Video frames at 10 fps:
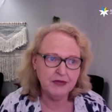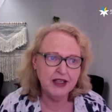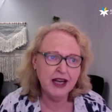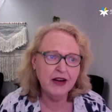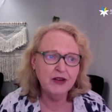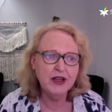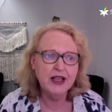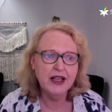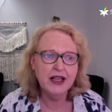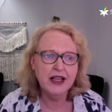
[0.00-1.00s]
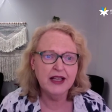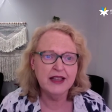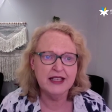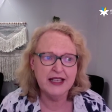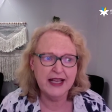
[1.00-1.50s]
Now,
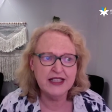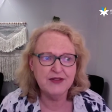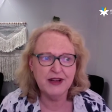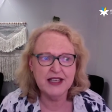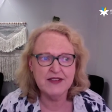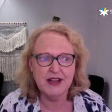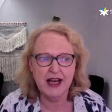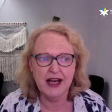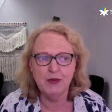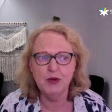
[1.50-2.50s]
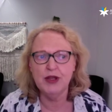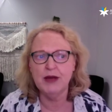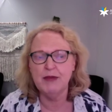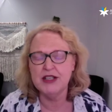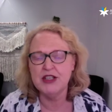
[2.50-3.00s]
the next phase of the hub will
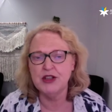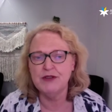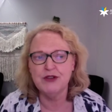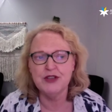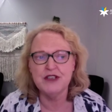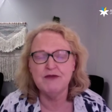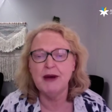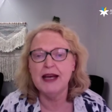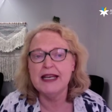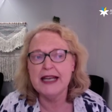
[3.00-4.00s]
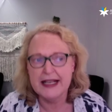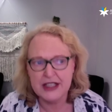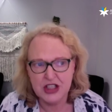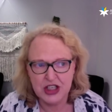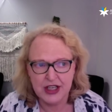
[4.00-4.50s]
commence on the 1st of May
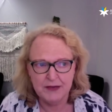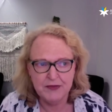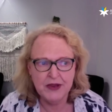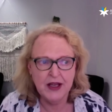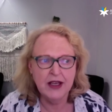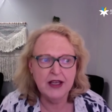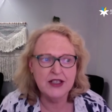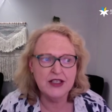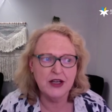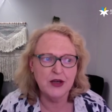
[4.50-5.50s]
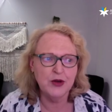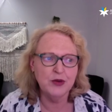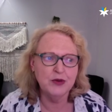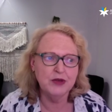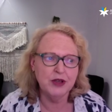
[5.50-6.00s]
next year.
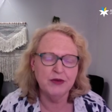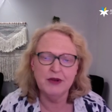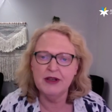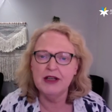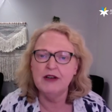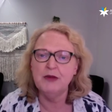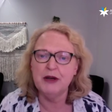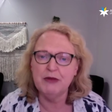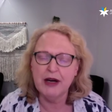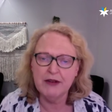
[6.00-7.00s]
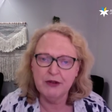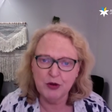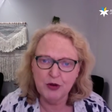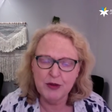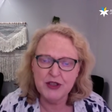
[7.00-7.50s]
So, it'll have been running for
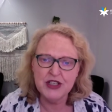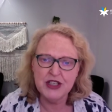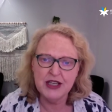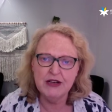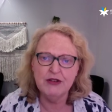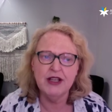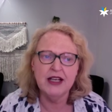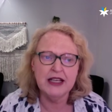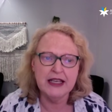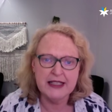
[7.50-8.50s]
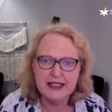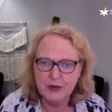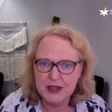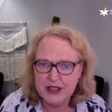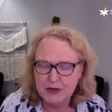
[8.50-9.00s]
almost a year, and then it kicks
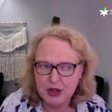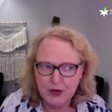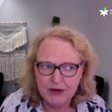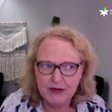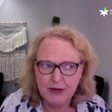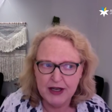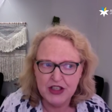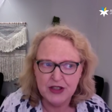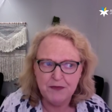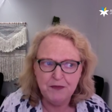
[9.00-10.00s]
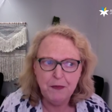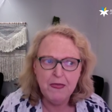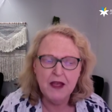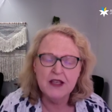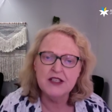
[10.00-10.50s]
in with some new information.
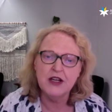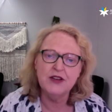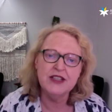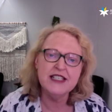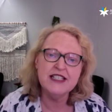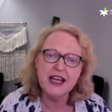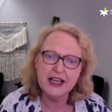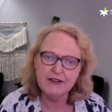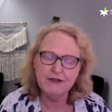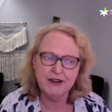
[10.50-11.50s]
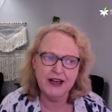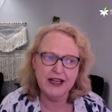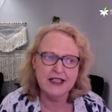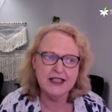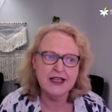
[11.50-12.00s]
So this second
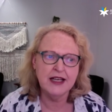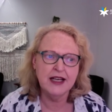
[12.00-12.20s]
phase